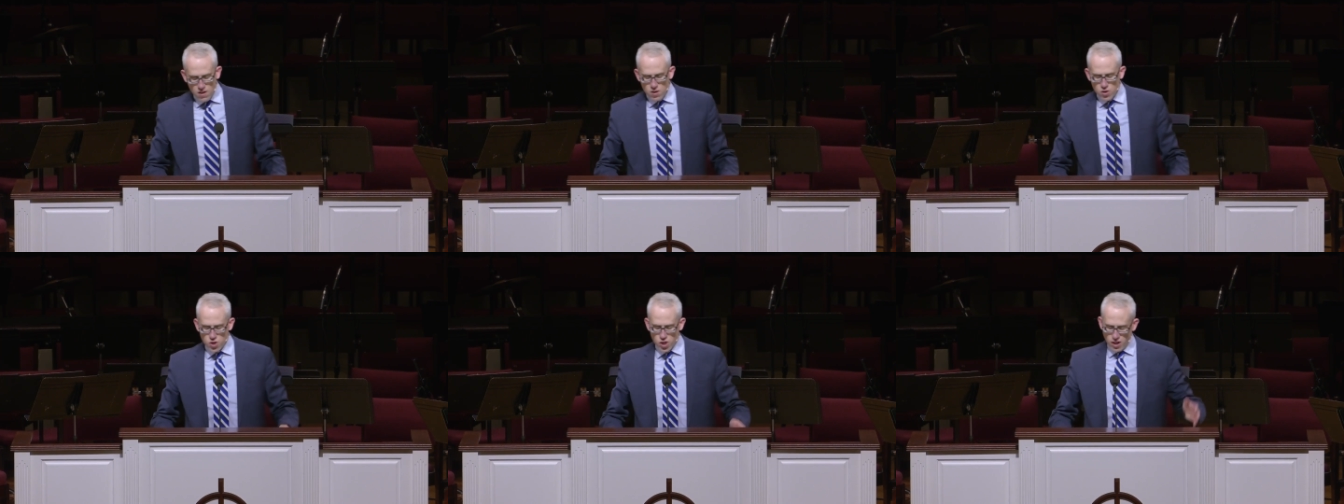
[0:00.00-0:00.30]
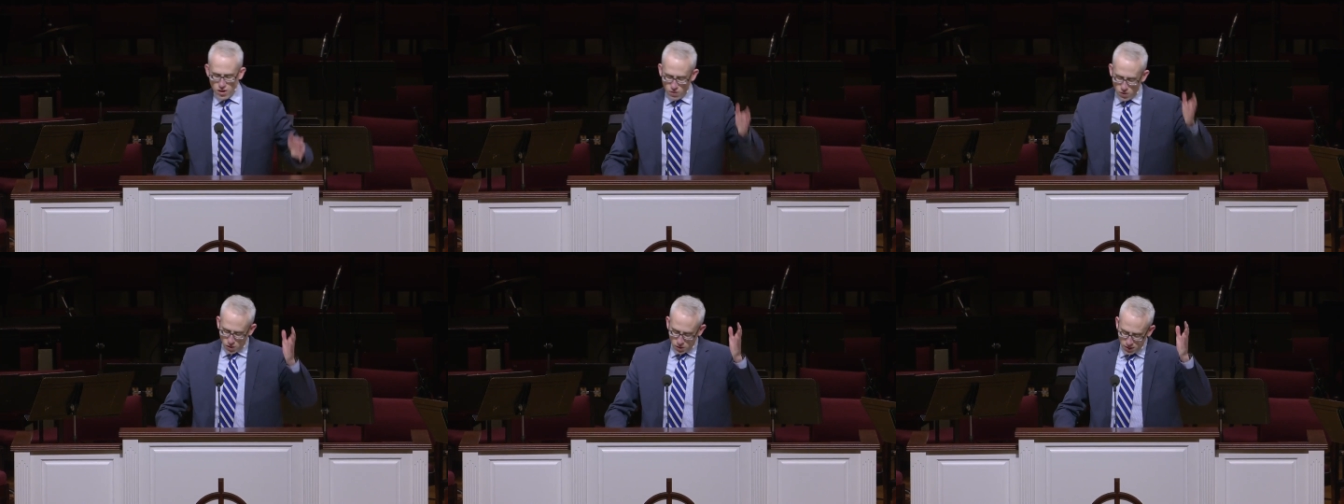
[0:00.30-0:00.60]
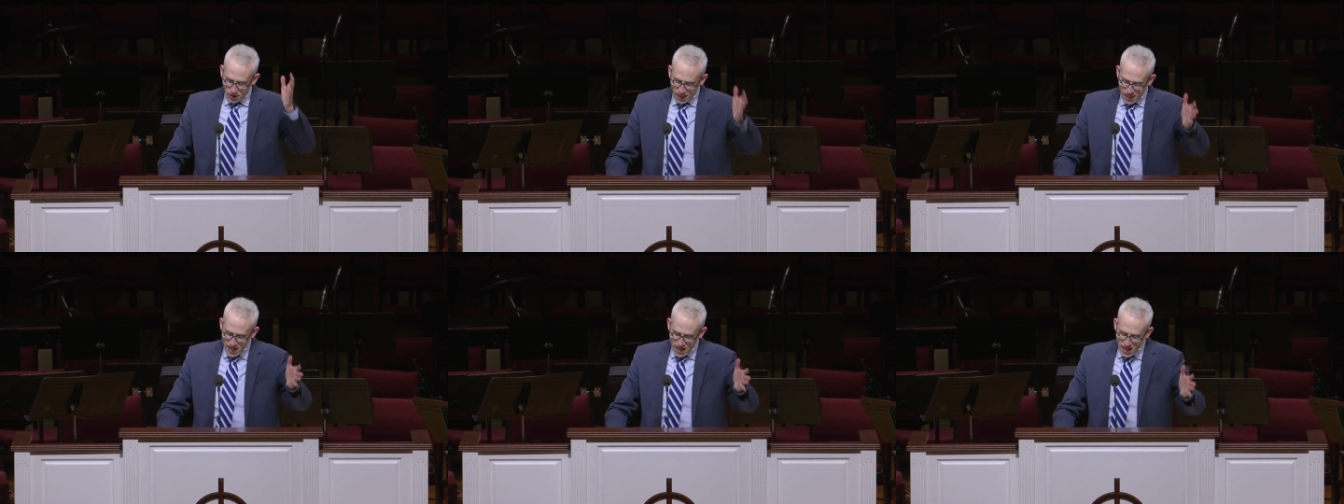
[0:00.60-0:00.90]
General
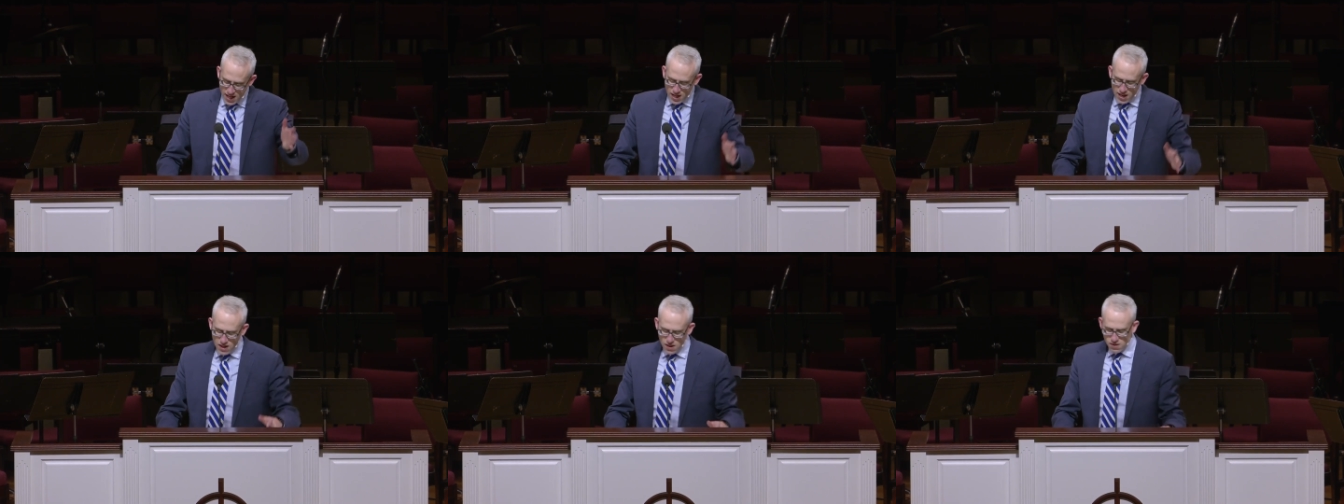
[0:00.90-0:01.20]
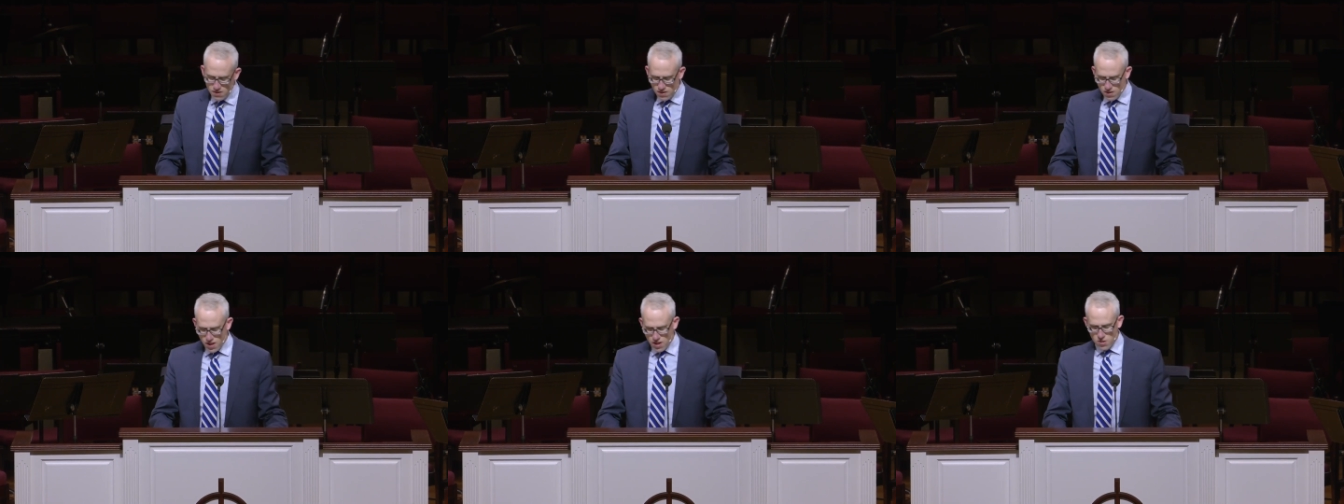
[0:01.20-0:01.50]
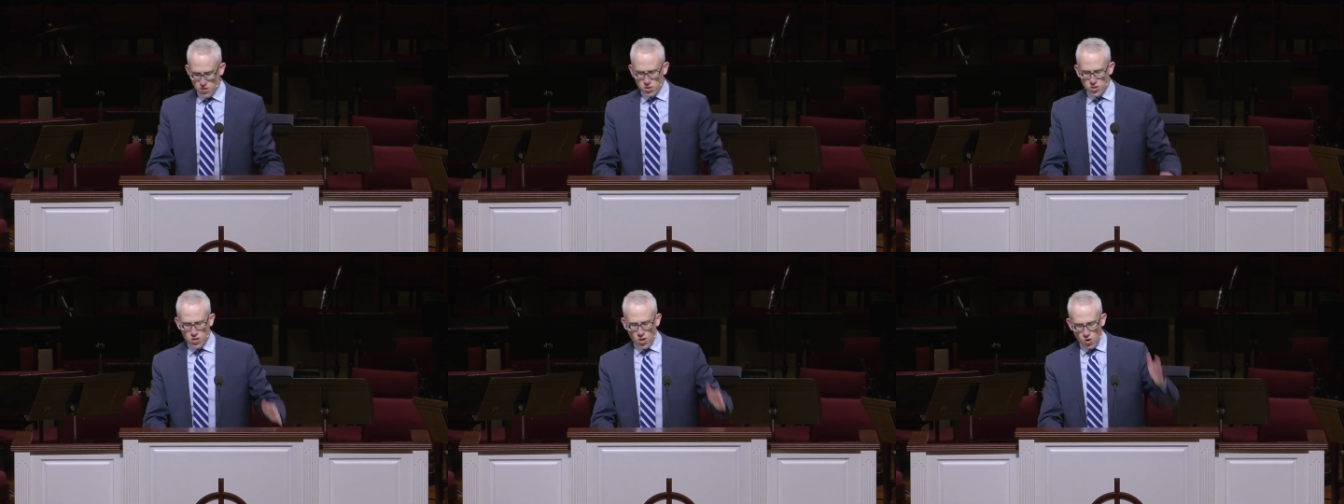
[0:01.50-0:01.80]
Lee
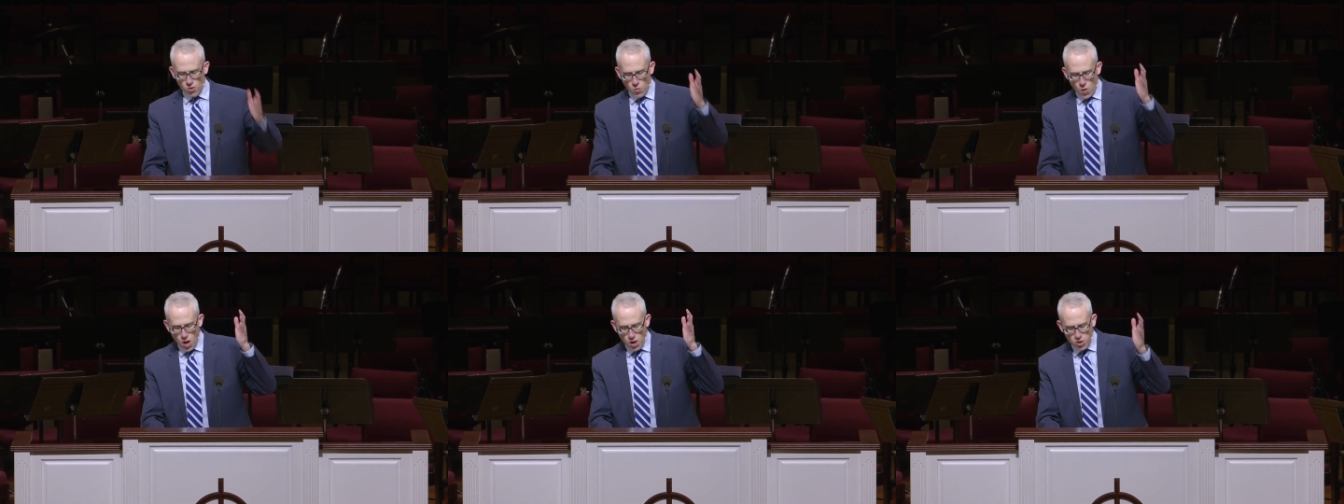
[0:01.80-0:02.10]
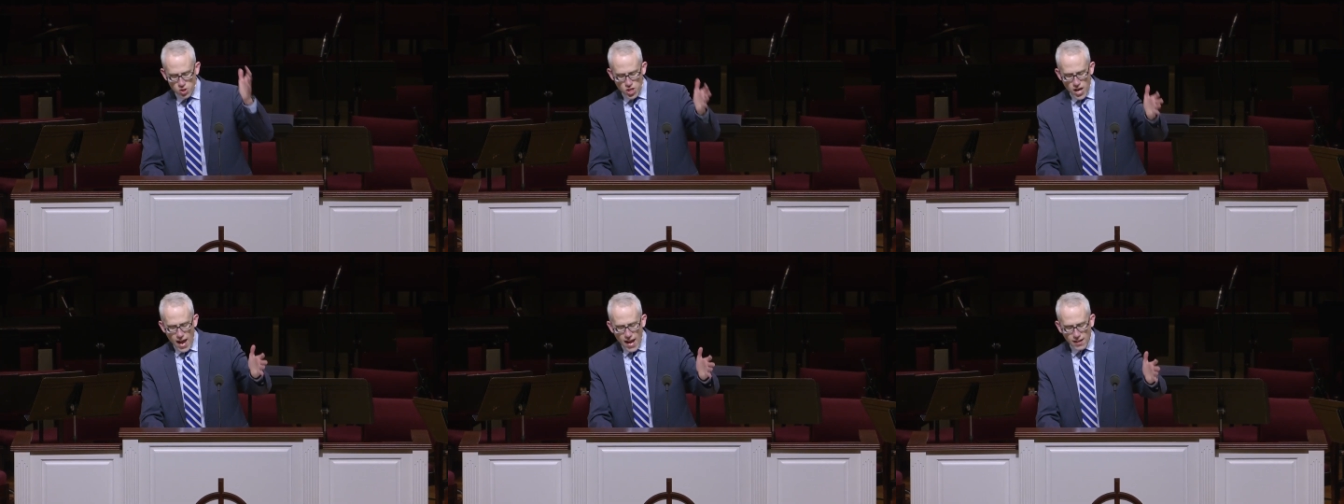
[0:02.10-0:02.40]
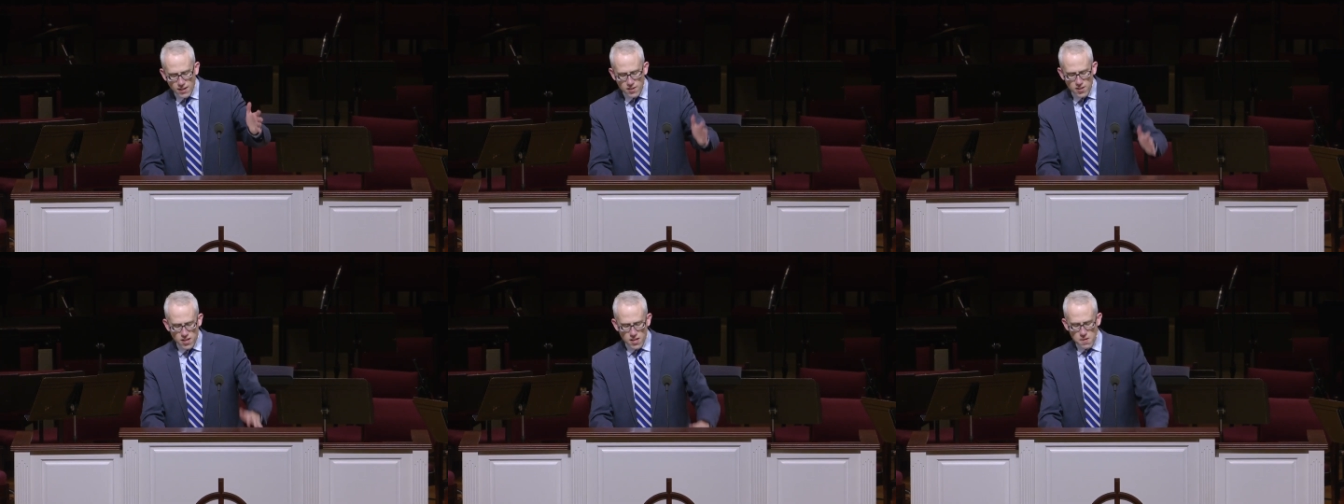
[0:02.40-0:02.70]
and Stonewall
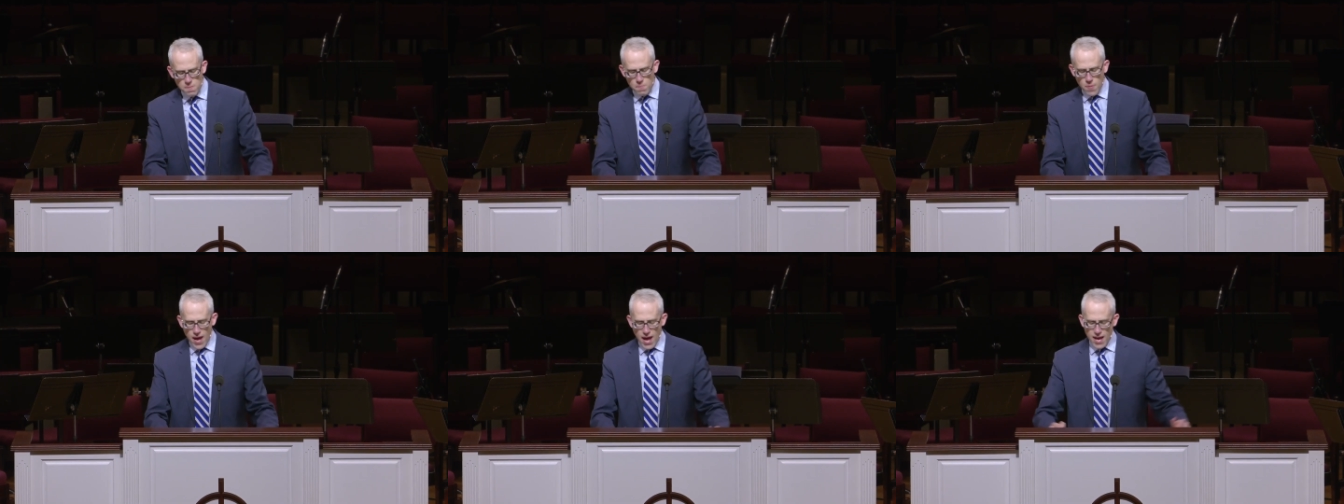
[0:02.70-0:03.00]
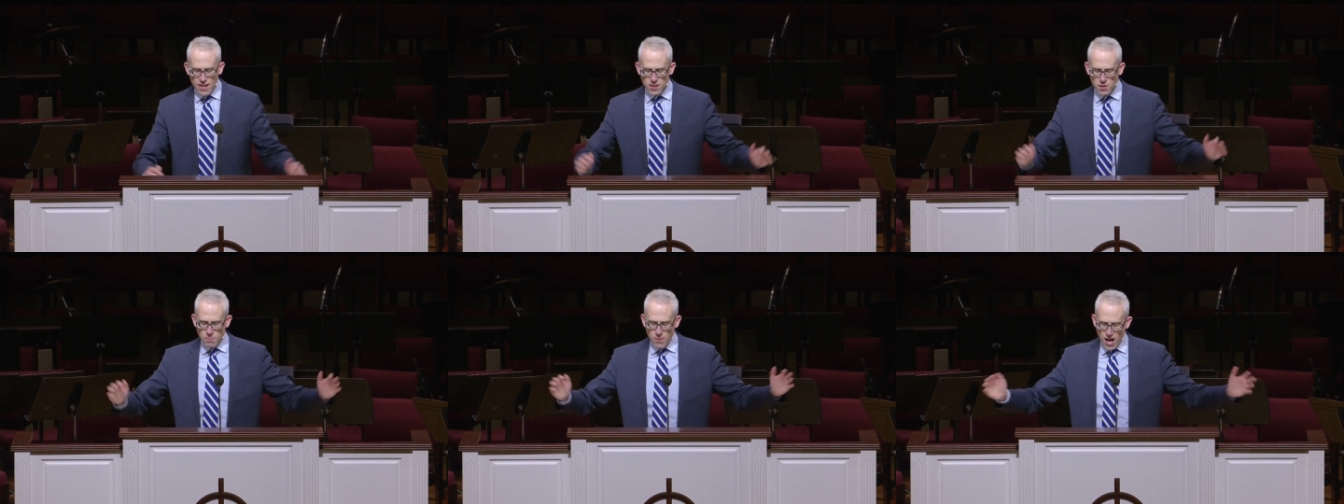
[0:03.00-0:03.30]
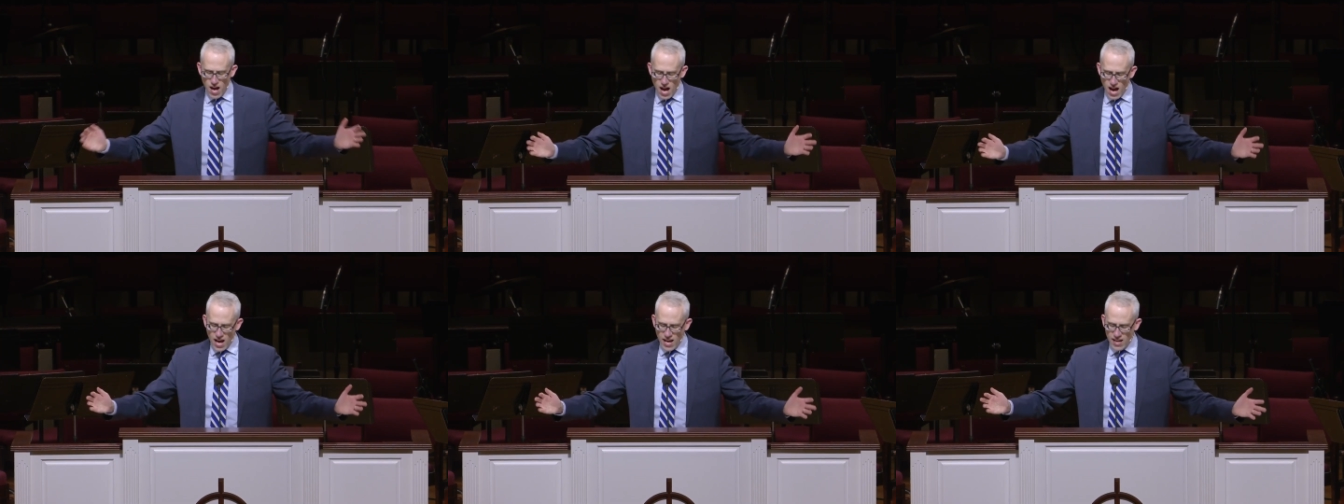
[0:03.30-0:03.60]
Jackson passed
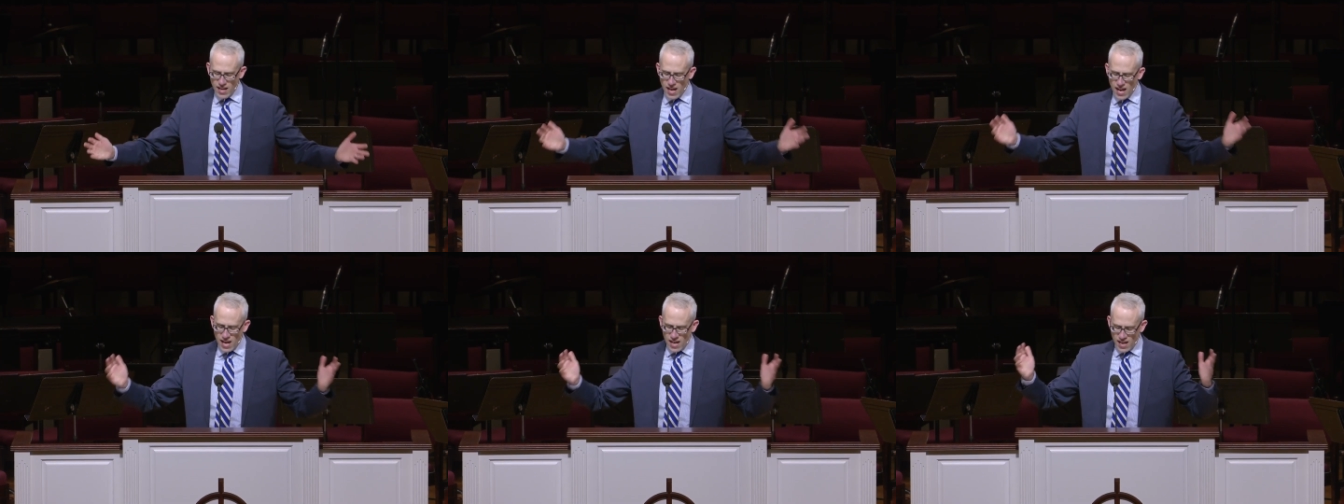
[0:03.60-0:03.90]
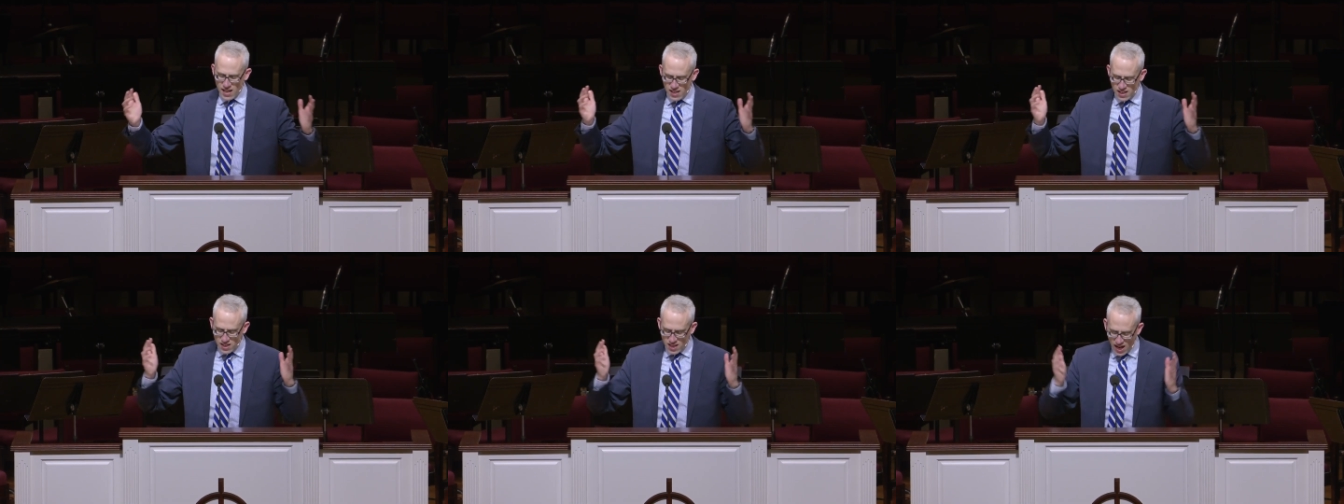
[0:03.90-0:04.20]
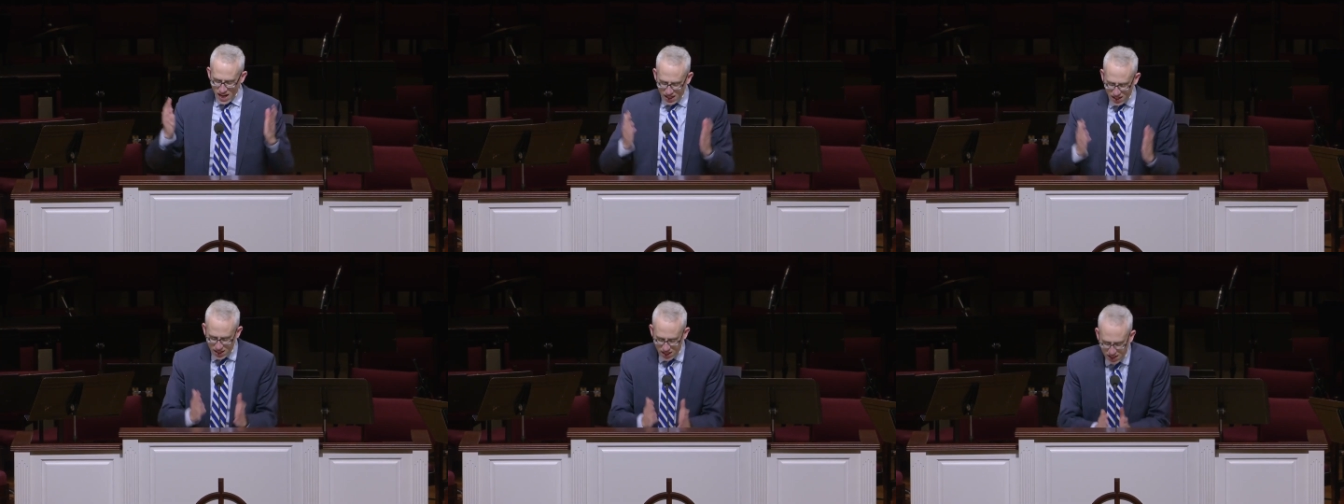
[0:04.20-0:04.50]
by and a
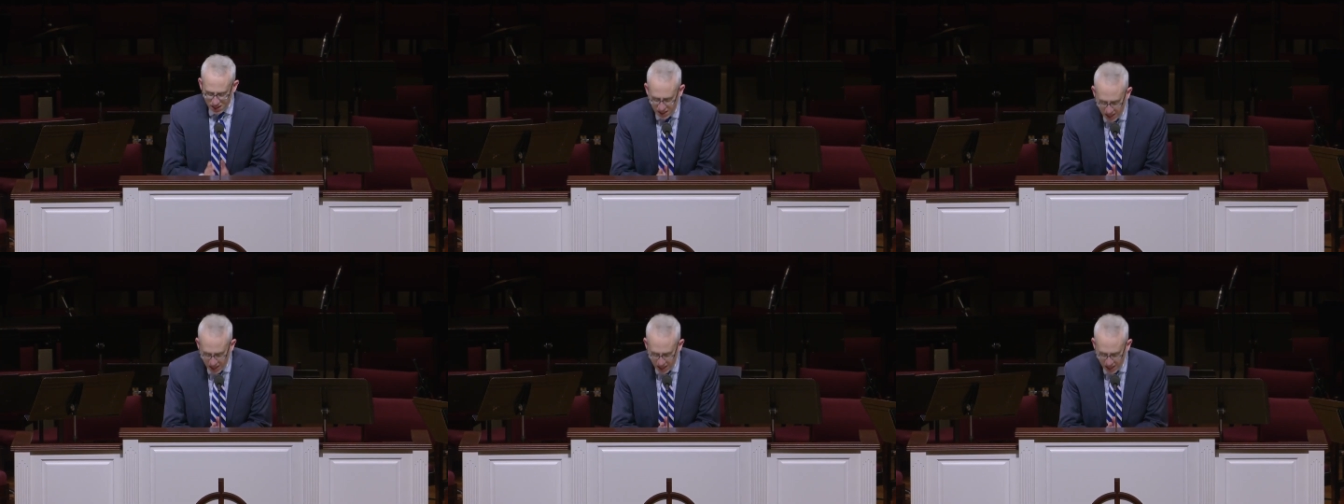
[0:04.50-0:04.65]
Yankee